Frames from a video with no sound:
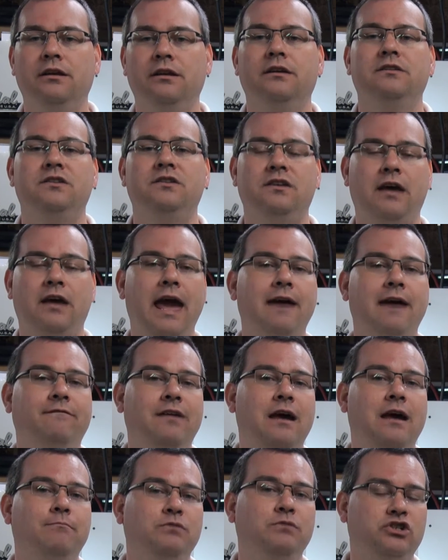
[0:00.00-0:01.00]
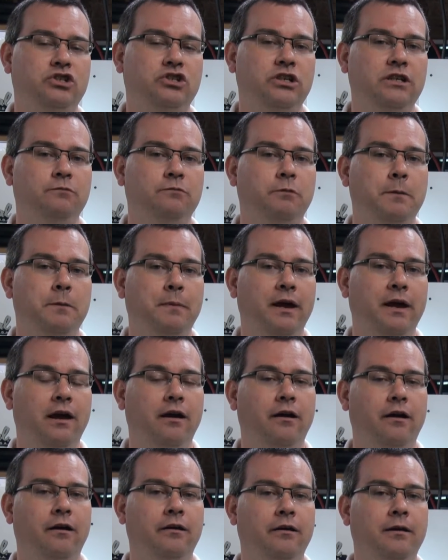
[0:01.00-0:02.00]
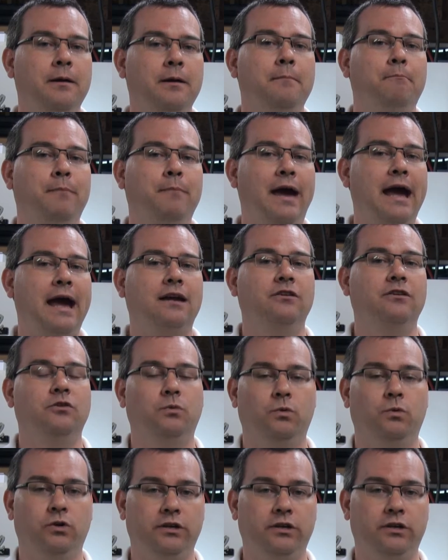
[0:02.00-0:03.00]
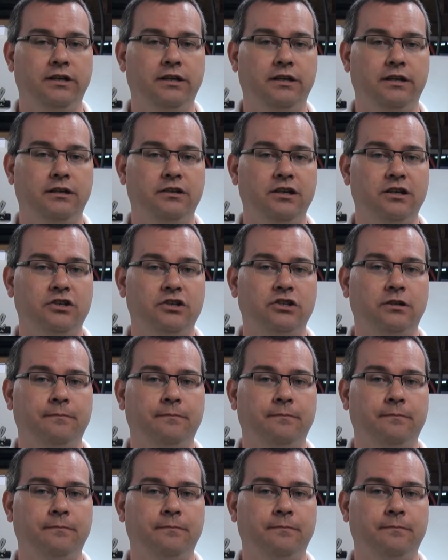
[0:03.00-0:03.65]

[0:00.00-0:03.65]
to have that machine repaired back into working condition.